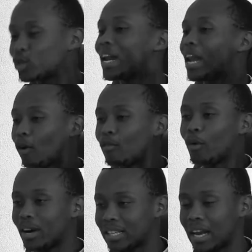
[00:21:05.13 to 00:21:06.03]
due to the lack of
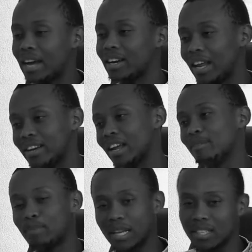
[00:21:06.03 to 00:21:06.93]
words,
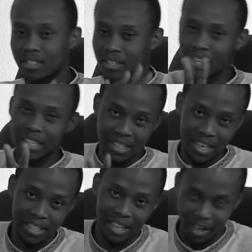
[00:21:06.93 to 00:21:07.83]
and please,
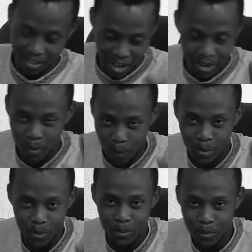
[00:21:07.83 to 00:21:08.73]
listeners, I know
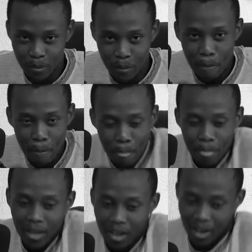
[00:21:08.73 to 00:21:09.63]
you.
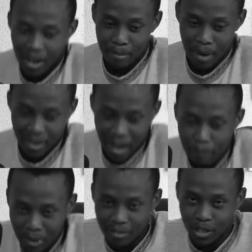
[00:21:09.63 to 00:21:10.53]
I
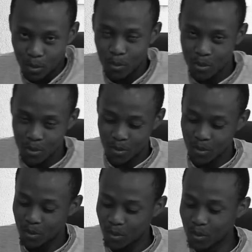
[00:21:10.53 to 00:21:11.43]
believe that
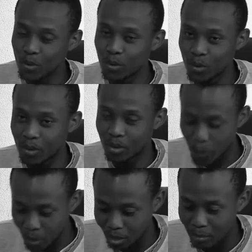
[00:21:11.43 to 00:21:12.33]
you
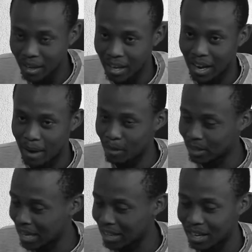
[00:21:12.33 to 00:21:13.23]
with me here. I'm
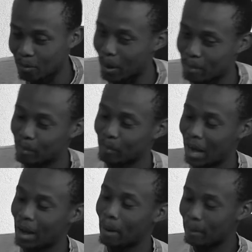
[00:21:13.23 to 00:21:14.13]
not saying that white
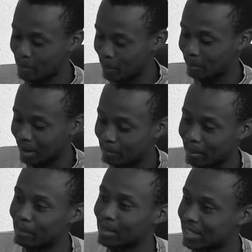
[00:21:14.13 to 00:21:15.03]
people are abnormal,
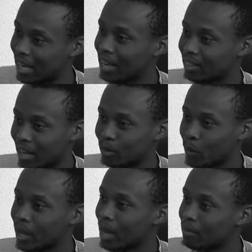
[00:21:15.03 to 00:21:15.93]
but I'm just saying that
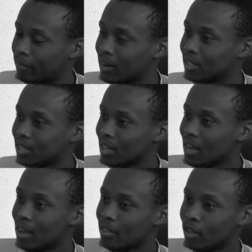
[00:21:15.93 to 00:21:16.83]
we came first.
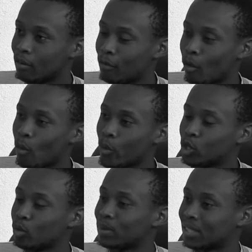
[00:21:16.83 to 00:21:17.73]
Therefore, we
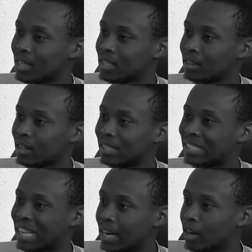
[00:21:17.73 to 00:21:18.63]
should be setting the
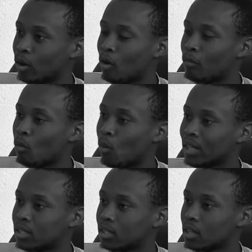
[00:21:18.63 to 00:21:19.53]
standard of
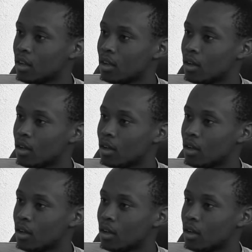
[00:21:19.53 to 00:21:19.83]
what's